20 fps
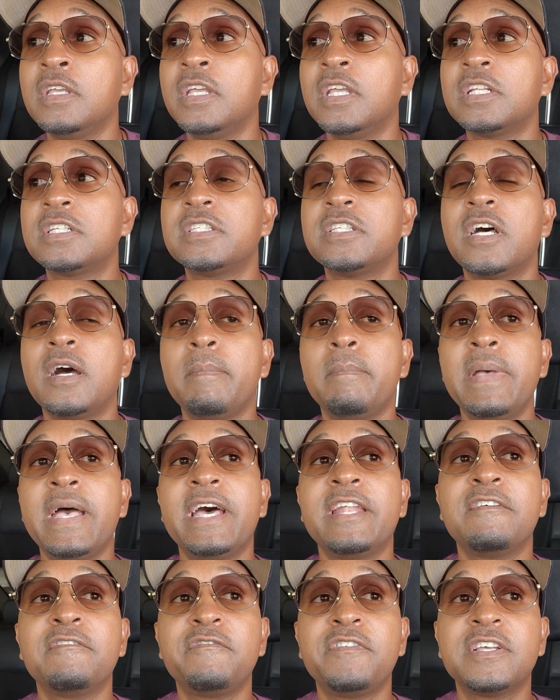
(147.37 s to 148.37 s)
it's not
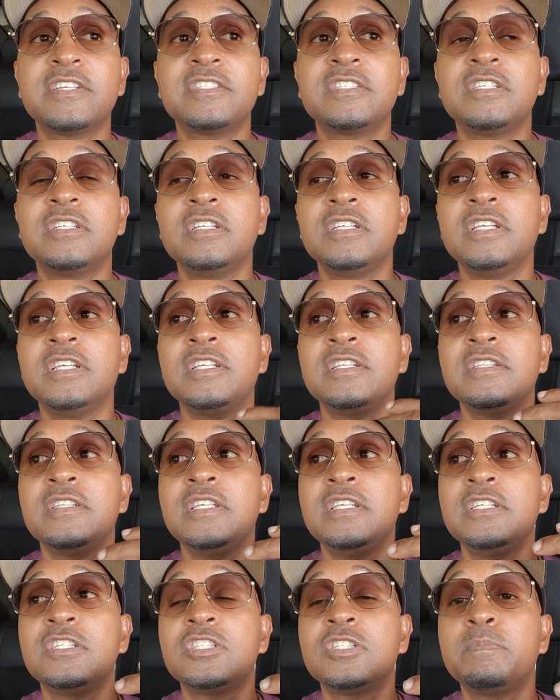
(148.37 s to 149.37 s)
manifesting in the